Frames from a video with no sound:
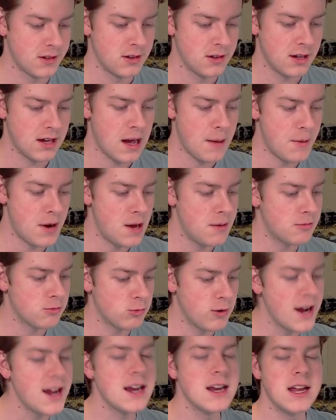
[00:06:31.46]
coming up
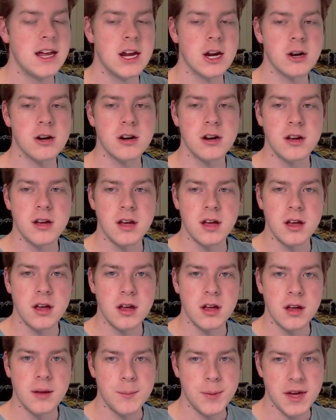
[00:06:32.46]
right here.
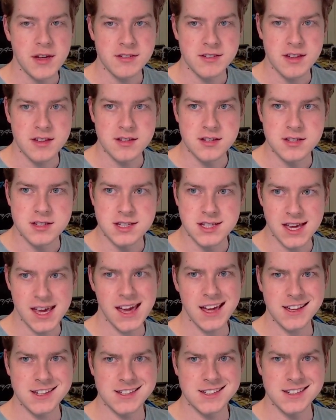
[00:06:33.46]
PSA
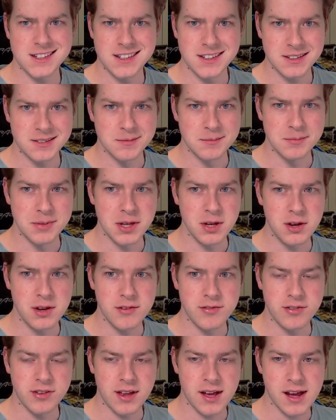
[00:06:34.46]
6
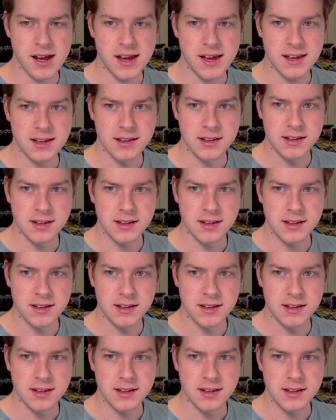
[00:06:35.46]
Beautyfly,